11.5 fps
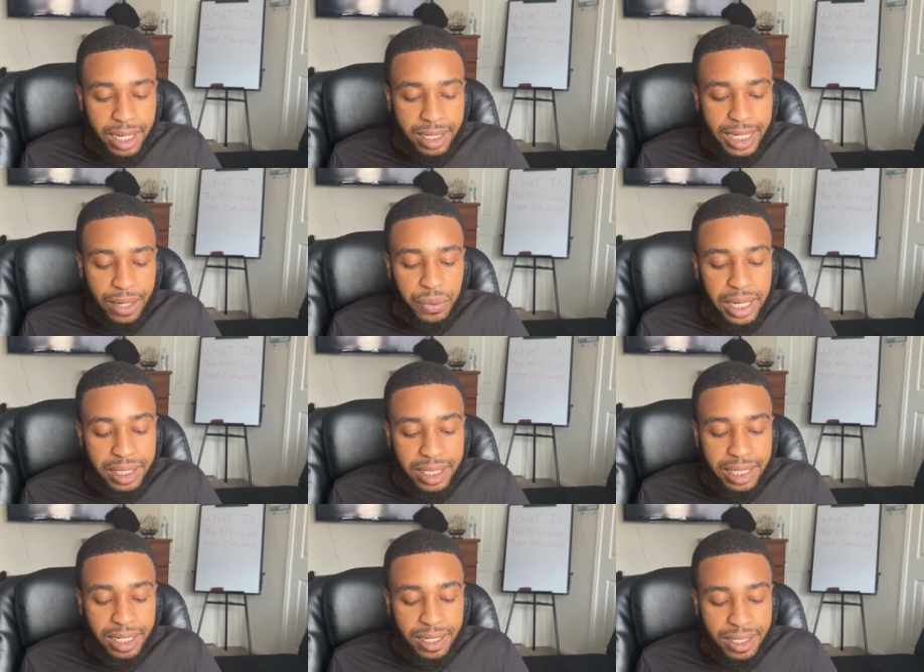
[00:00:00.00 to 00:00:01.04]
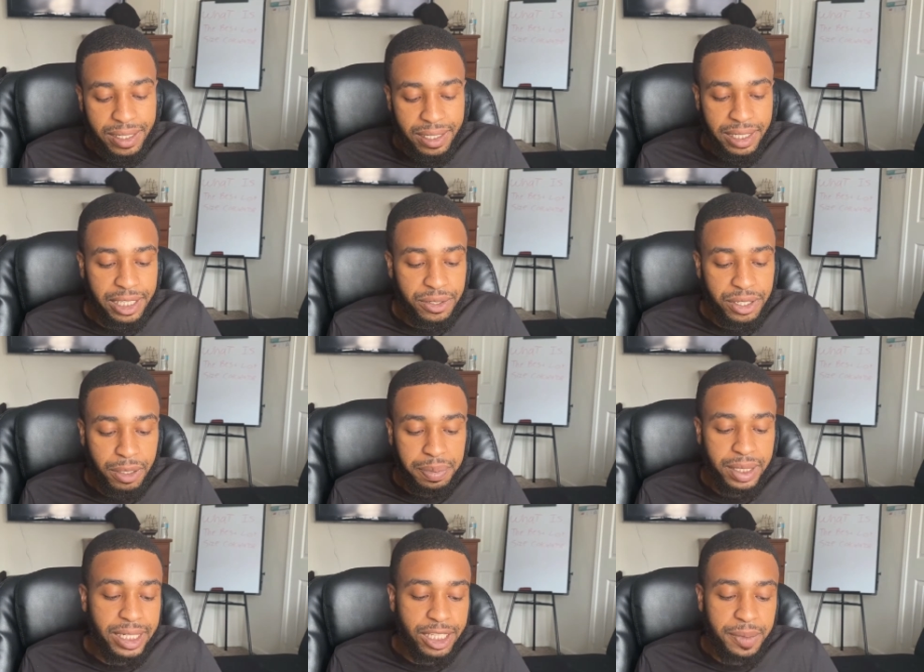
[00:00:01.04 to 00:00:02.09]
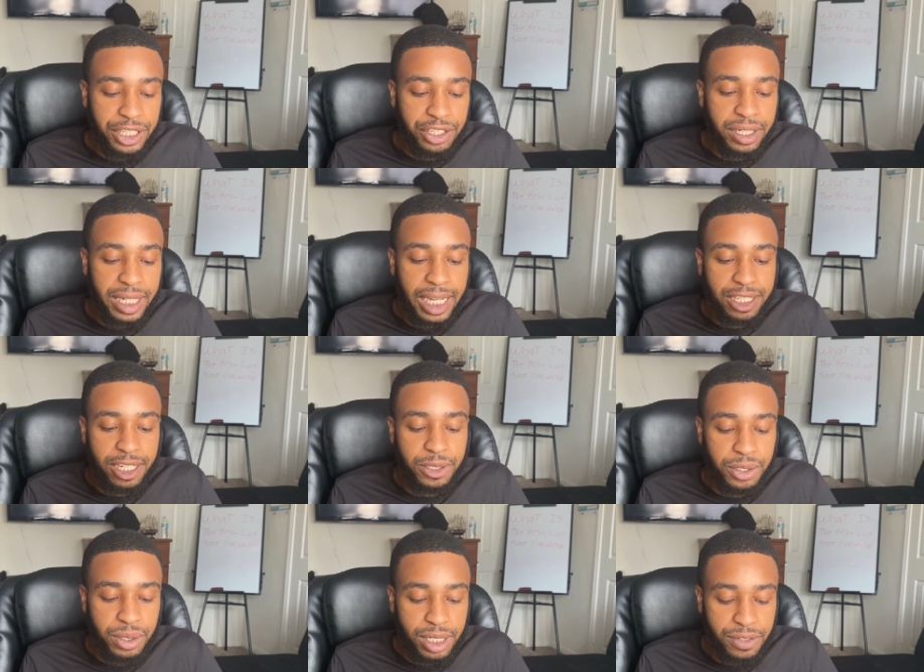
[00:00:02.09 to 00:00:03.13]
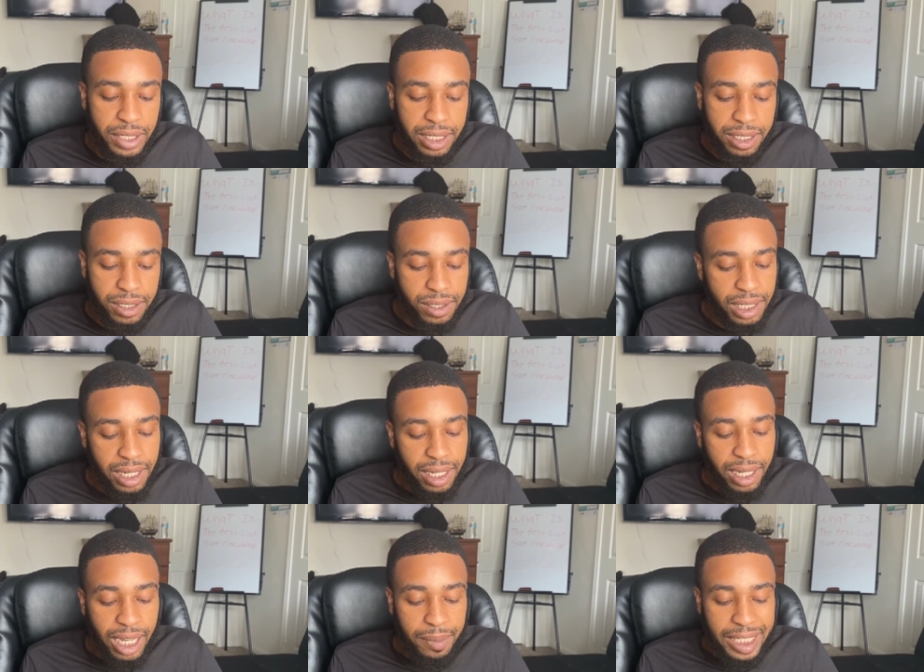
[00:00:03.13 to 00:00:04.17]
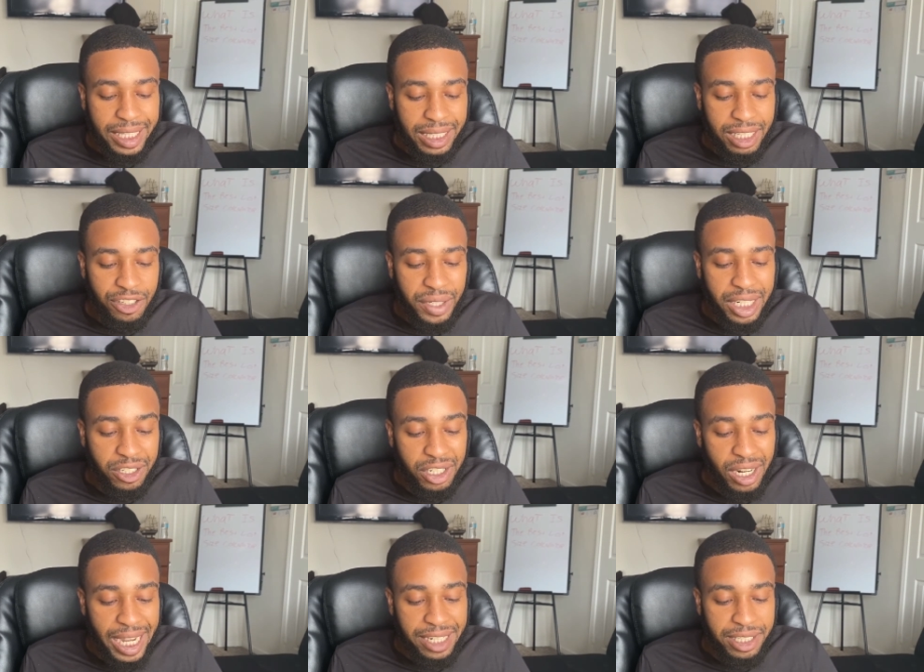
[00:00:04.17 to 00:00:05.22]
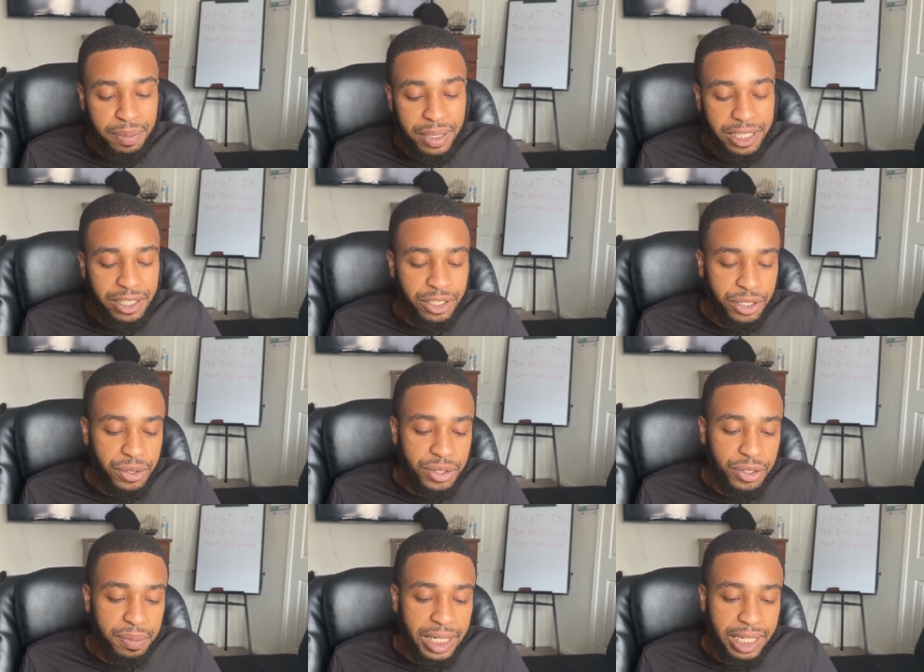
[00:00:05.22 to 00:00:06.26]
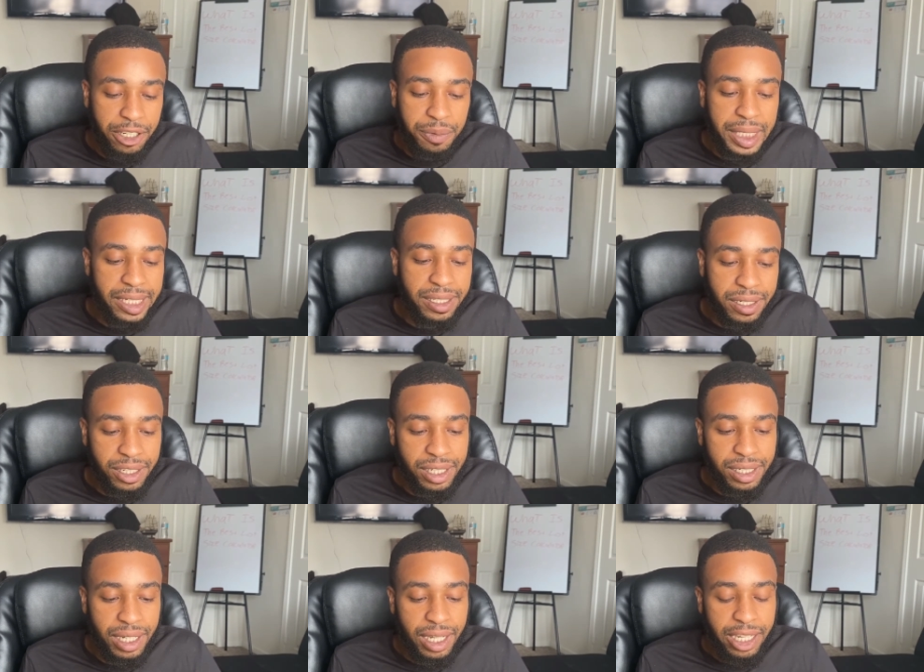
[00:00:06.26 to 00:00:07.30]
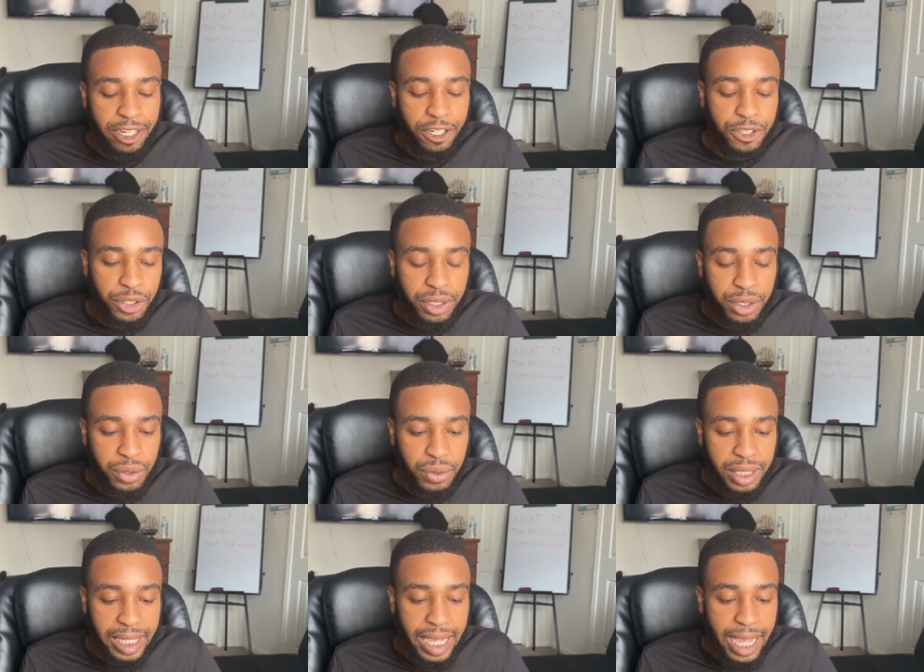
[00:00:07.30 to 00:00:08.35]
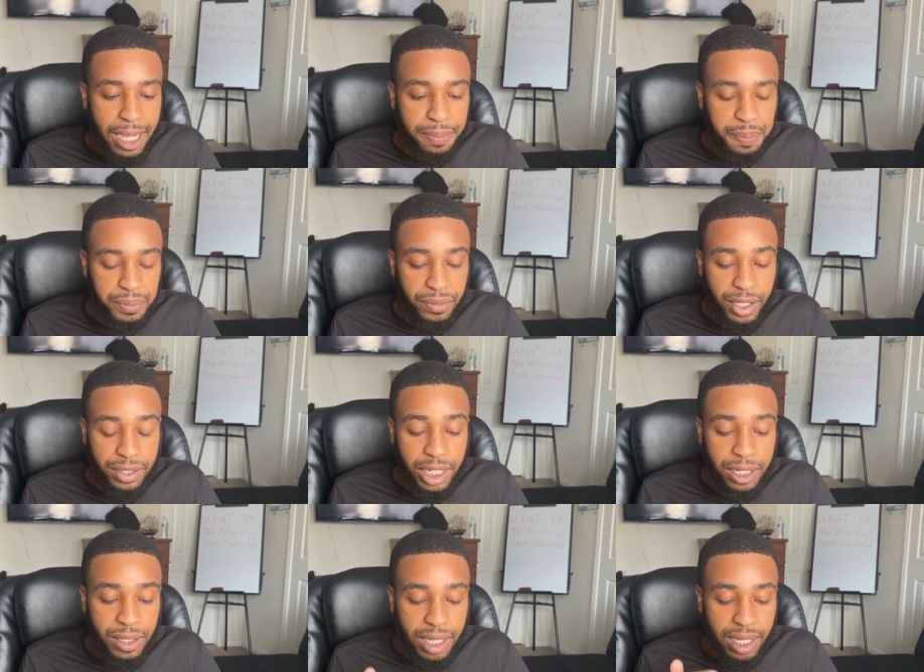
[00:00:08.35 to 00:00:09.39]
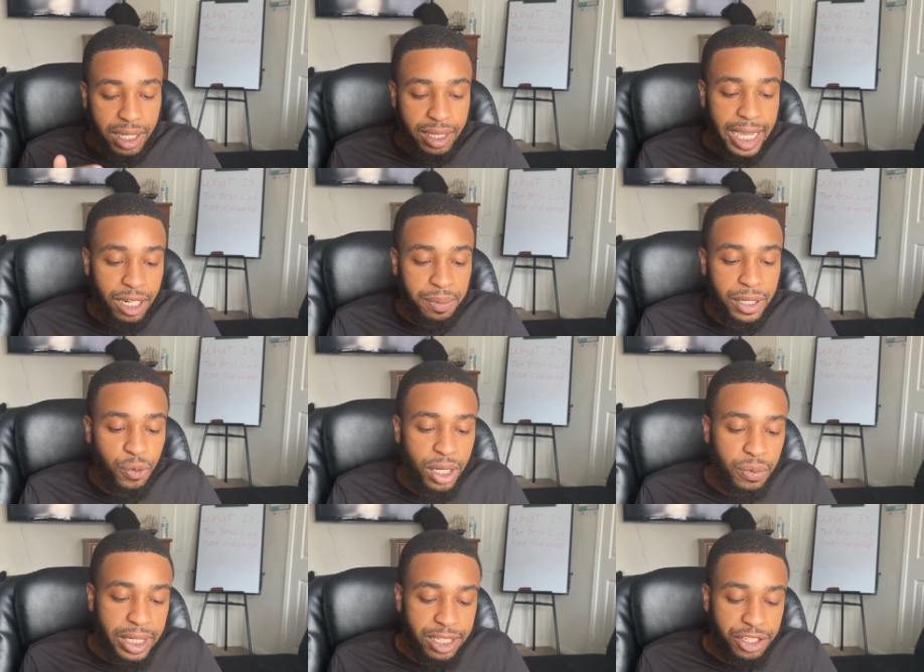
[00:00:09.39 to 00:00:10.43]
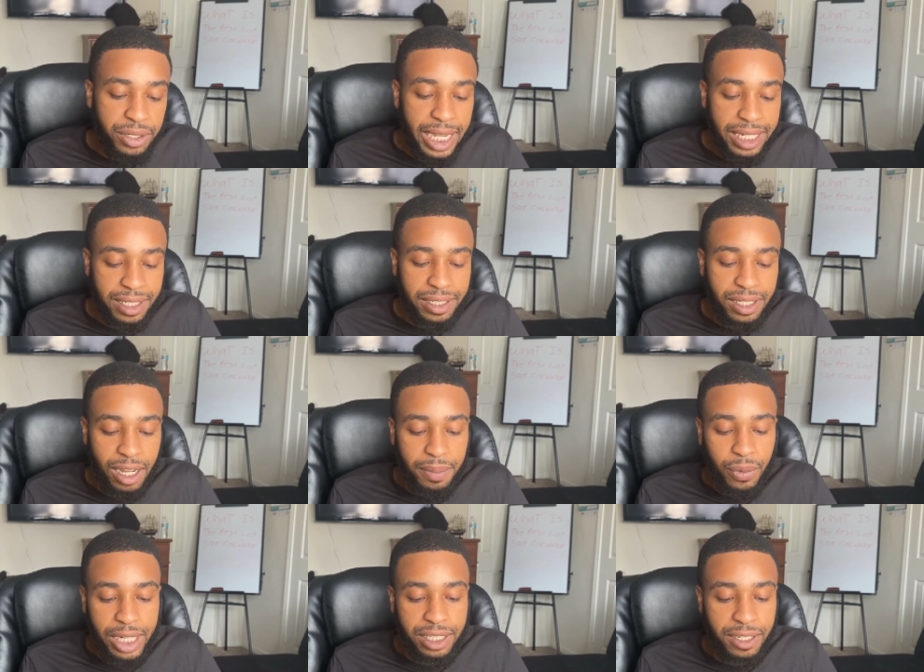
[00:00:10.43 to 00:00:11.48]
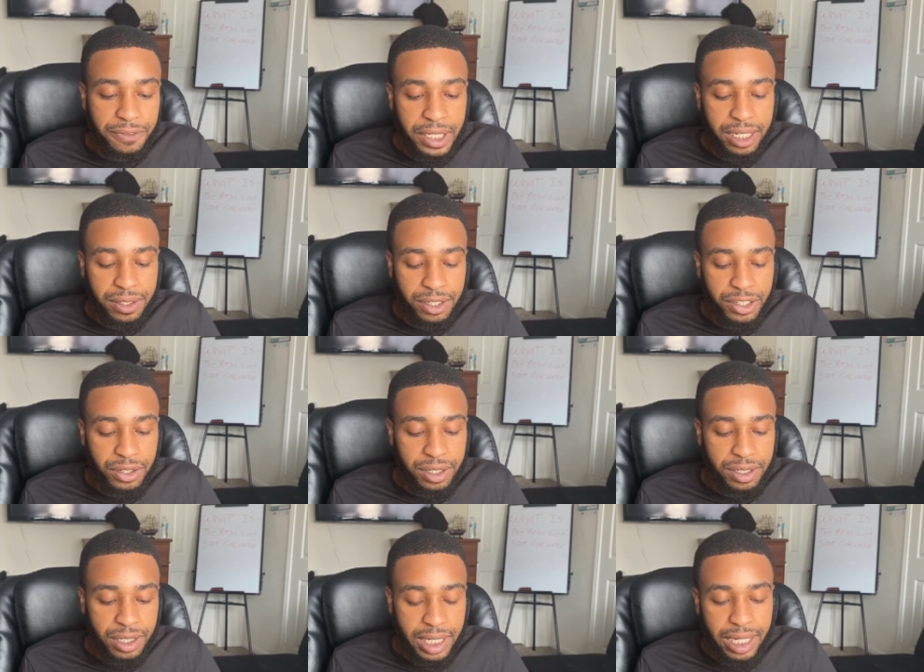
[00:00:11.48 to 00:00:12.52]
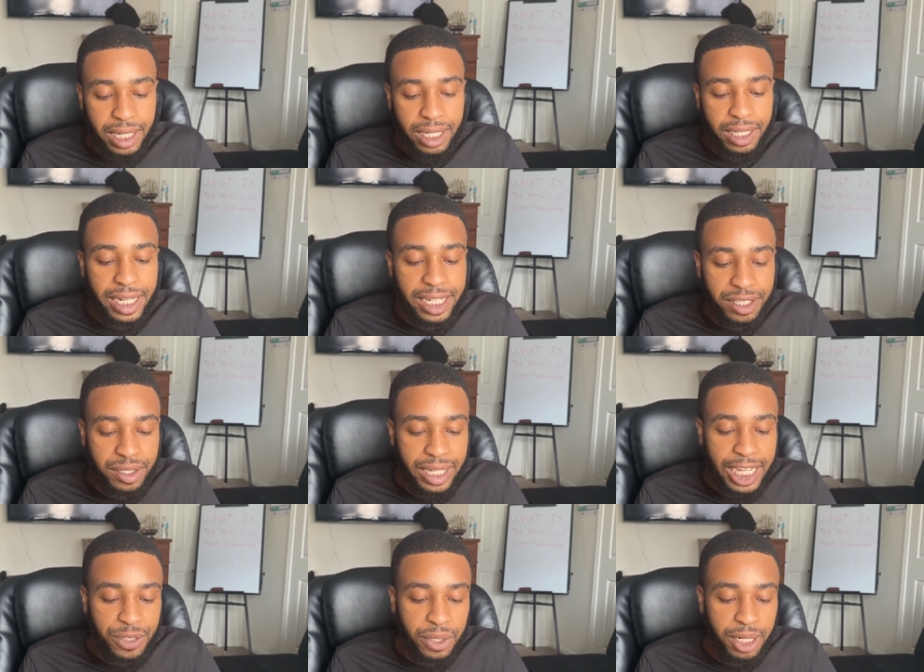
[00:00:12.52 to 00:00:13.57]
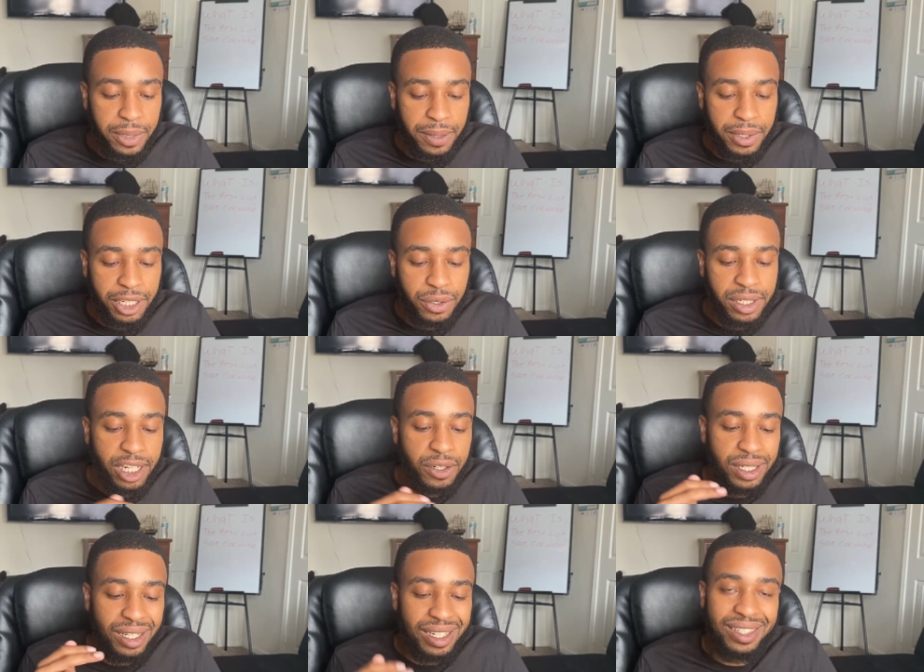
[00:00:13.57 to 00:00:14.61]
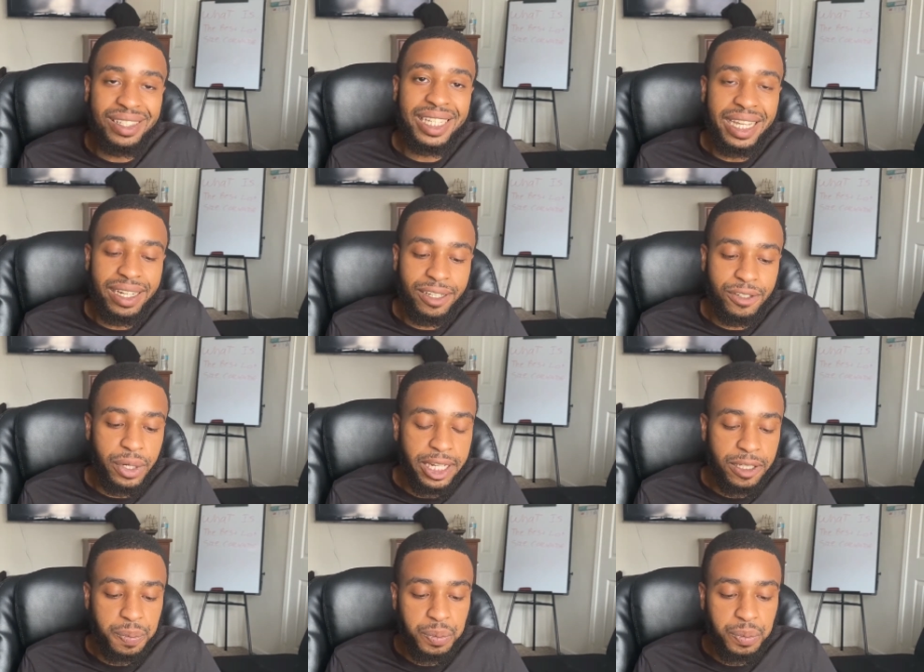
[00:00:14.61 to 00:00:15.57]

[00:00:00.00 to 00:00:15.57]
directly on Stinu. So please make sure you guys go through these videos. I think these videos are actually placed on YouTube, but it'll be easier to just, do it through the app. So that'll be one way that you guys can start by watching the video tutorials, okay? The next thing you guys want to be able to do is go to the settings, right?